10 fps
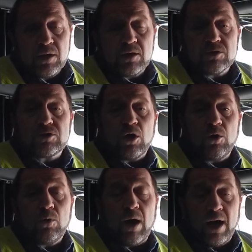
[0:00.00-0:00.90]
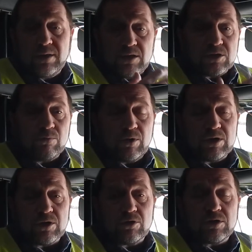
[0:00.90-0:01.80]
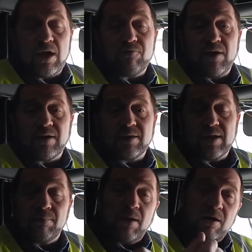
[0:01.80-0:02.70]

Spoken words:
So I did some research and I found out that my